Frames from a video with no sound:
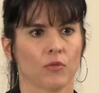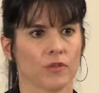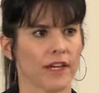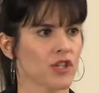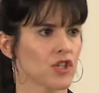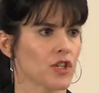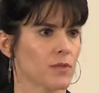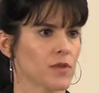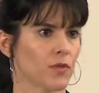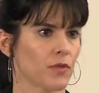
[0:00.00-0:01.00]

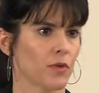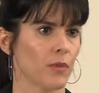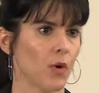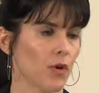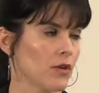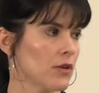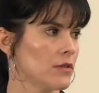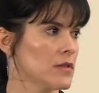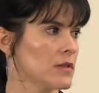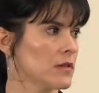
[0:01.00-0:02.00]
relationships with
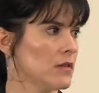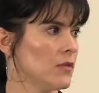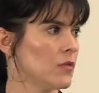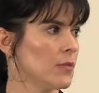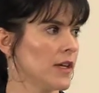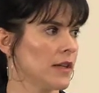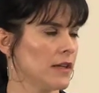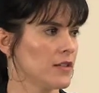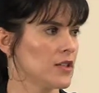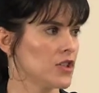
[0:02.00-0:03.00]
reporters were
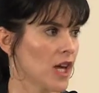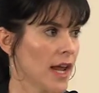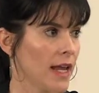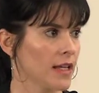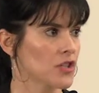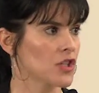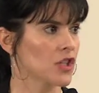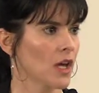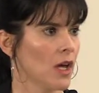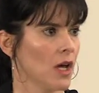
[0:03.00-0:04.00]
beginning to change.
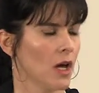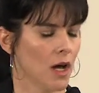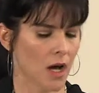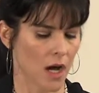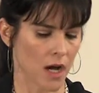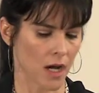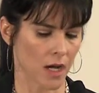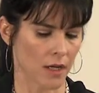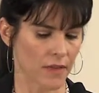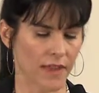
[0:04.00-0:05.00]

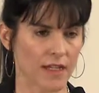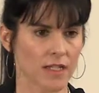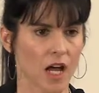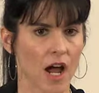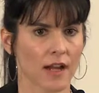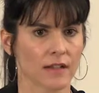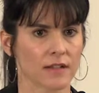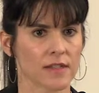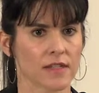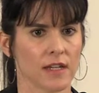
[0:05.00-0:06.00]
They did not
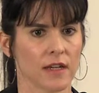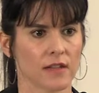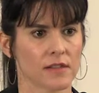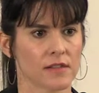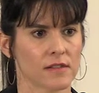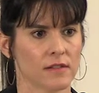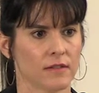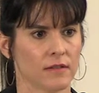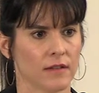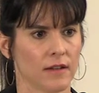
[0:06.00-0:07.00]
see us
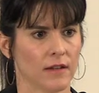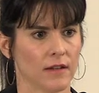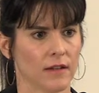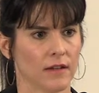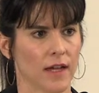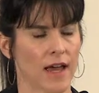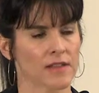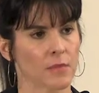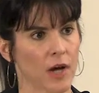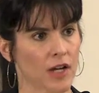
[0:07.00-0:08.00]

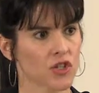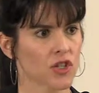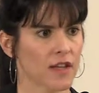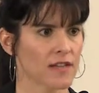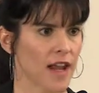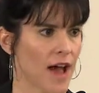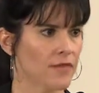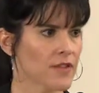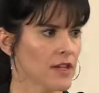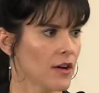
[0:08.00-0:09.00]
as much as an
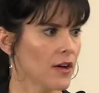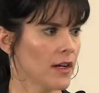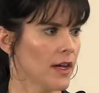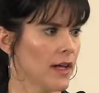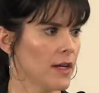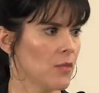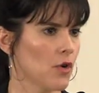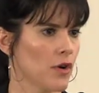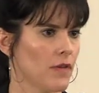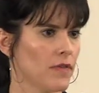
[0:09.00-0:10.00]
adversary
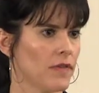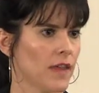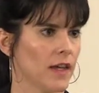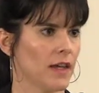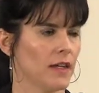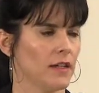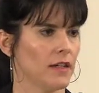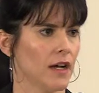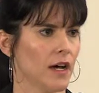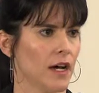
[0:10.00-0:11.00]
anymore.
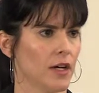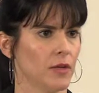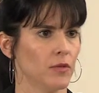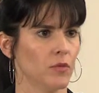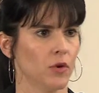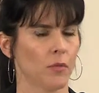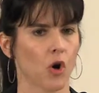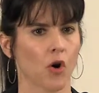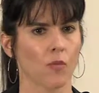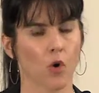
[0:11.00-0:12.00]
They were
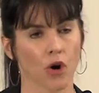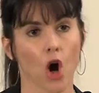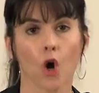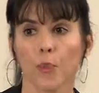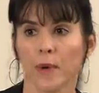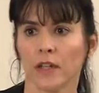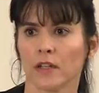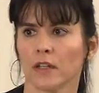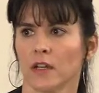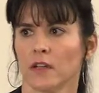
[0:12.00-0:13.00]
more
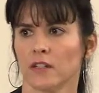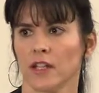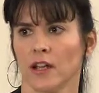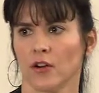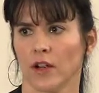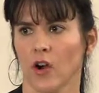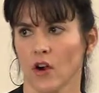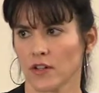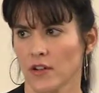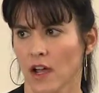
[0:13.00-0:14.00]
open to hearing
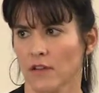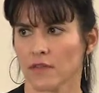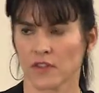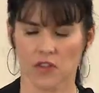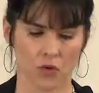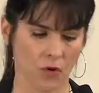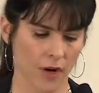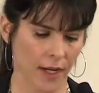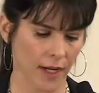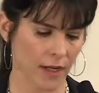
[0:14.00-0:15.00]
our side of the
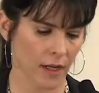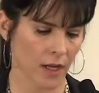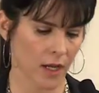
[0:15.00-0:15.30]
story.